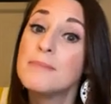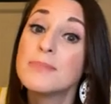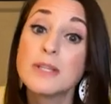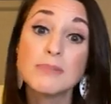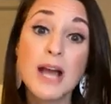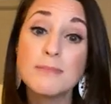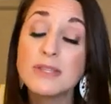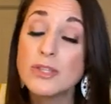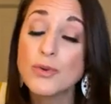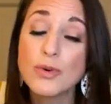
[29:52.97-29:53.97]
Sometimes
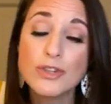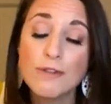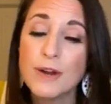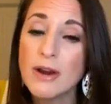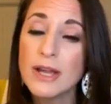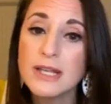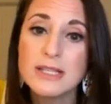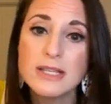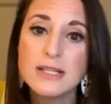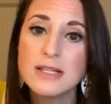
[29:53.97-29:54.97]
the scores are very
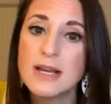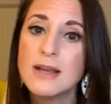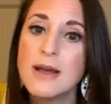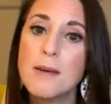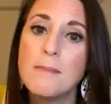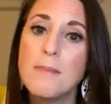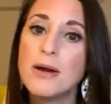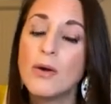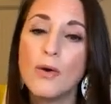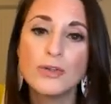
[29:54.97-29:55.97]
consistent,
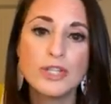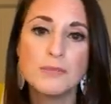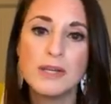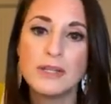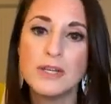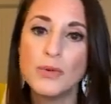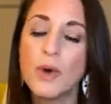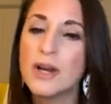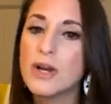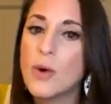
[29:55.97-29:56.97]
but ultimately you
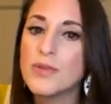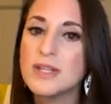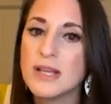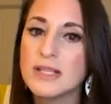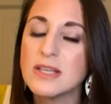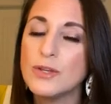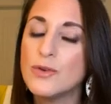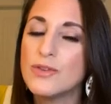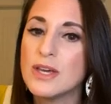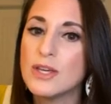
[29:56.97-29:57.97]
want to go with the test that you
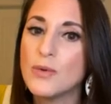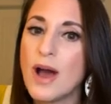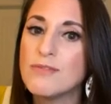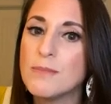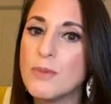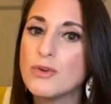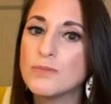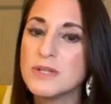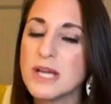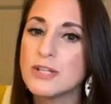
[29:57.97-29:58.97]
think you have the
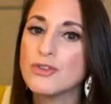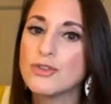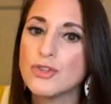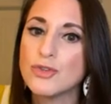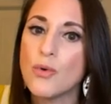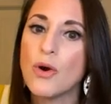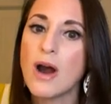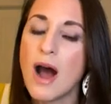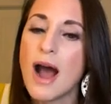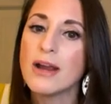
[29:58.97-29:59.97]
most potential to score
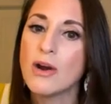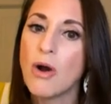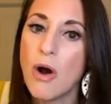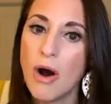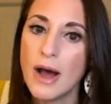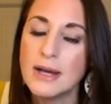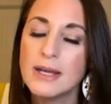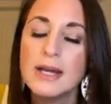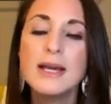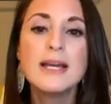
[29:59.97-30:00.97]
higher on.
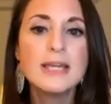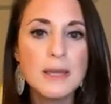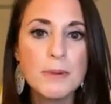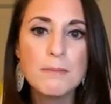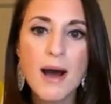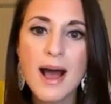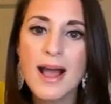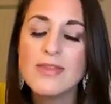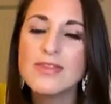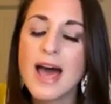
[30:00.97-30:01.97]
Keep in
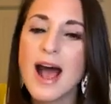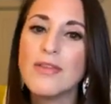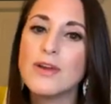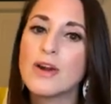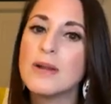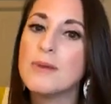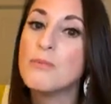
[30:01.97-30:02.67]
mind that there are going to be